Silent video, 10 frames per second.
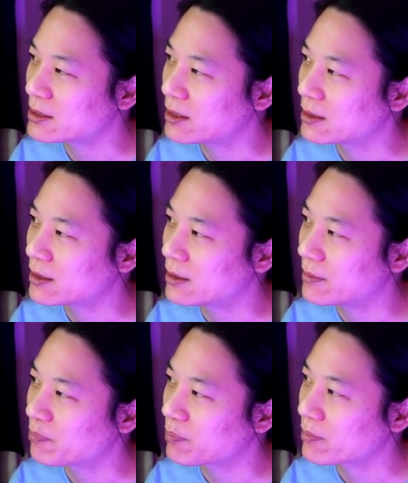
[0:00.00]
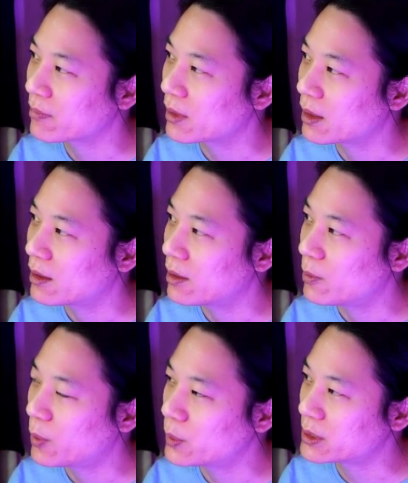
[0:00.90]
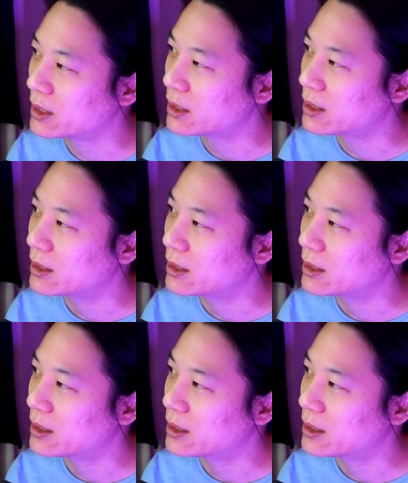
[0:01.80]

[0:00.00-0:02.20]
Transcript: It's like, what was it?